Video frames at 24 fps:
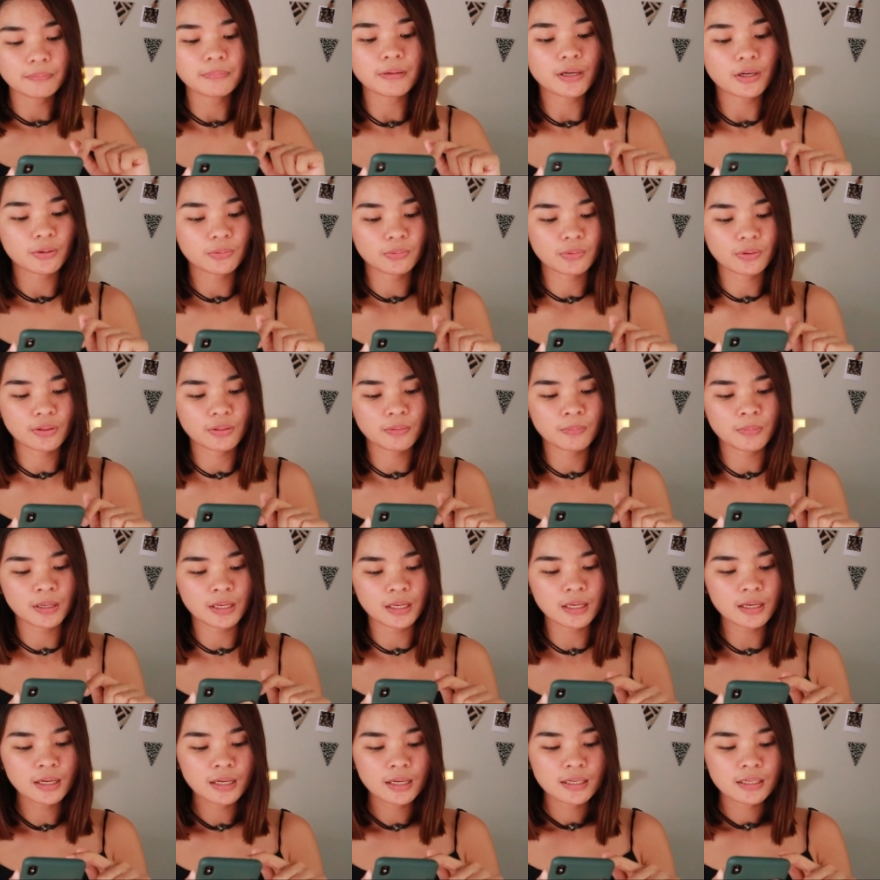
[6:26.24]
bear with me.
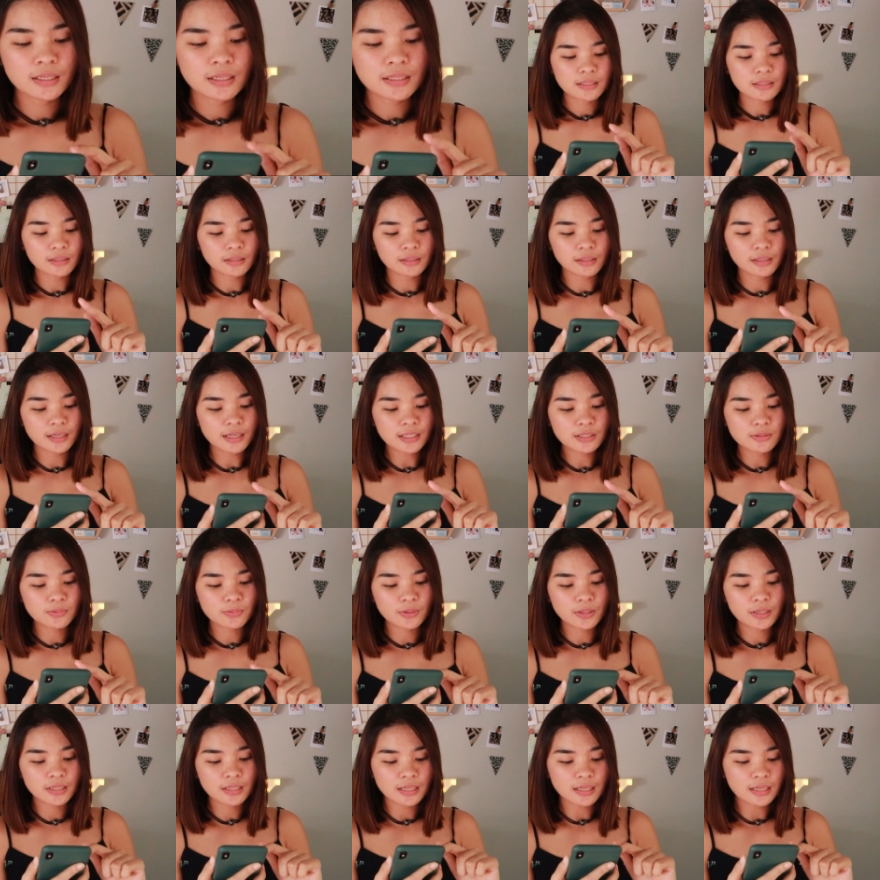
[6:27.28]
So the next
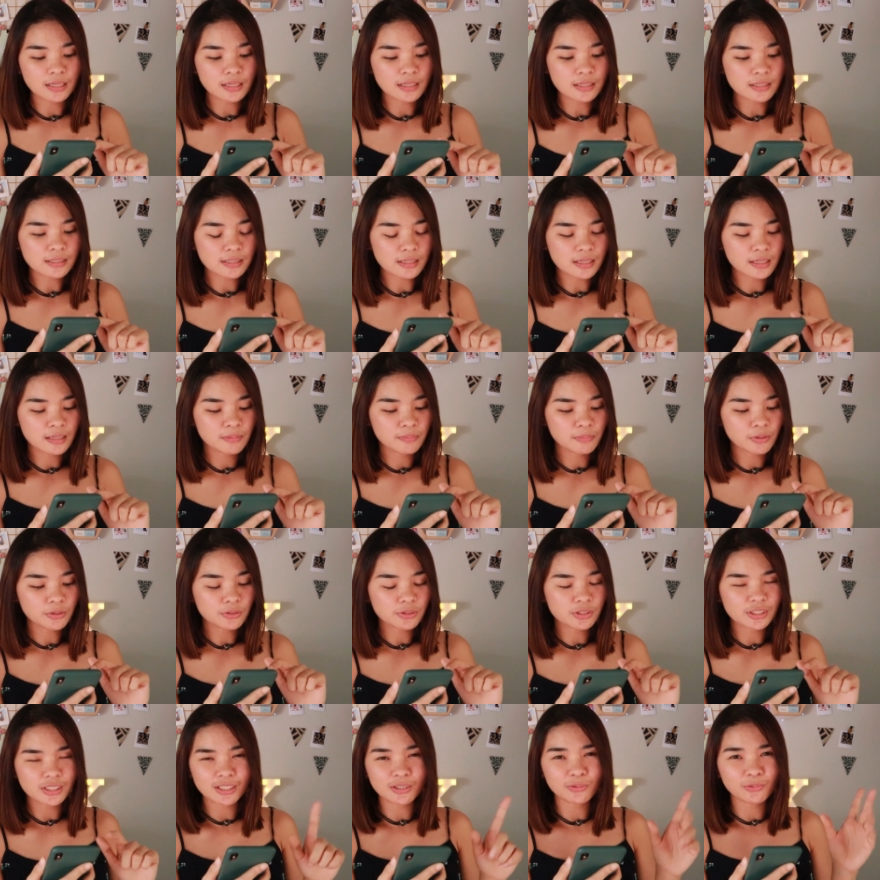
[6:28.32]
one is an
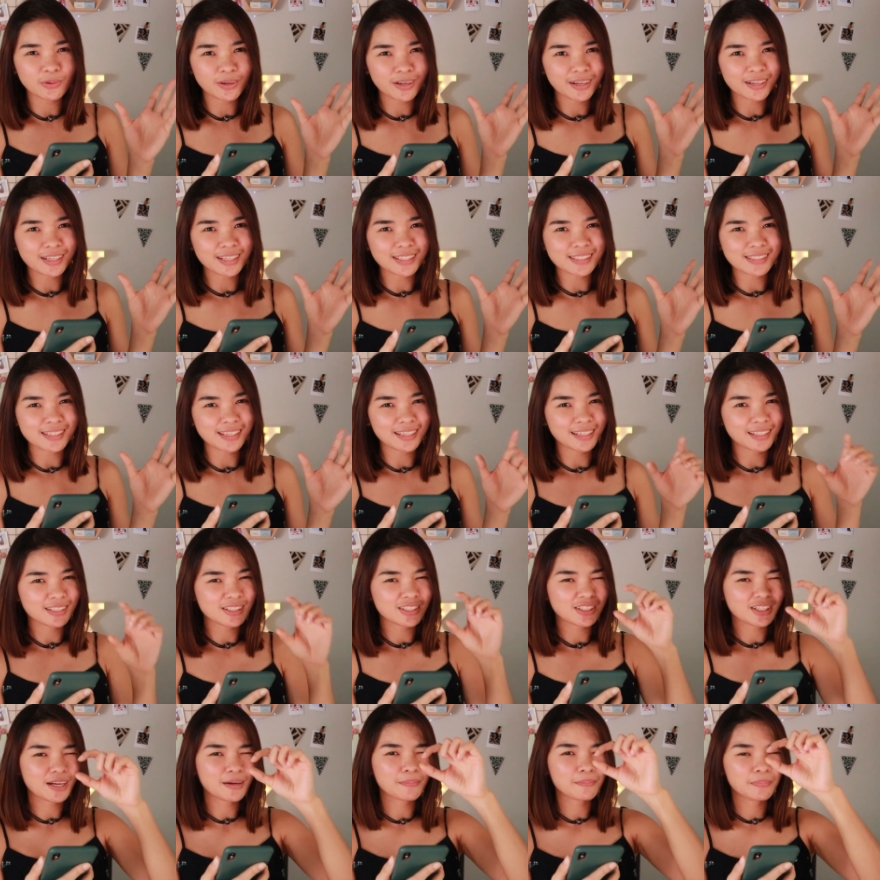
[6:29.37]
emoji where it's like
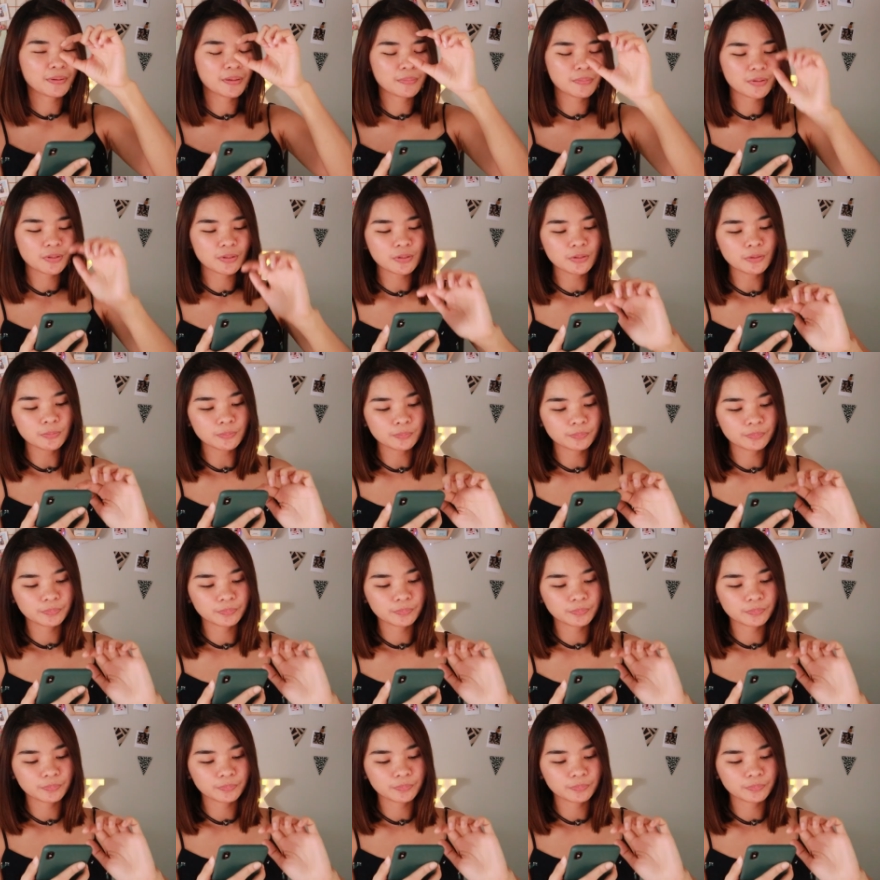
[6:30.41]
a chat bubble.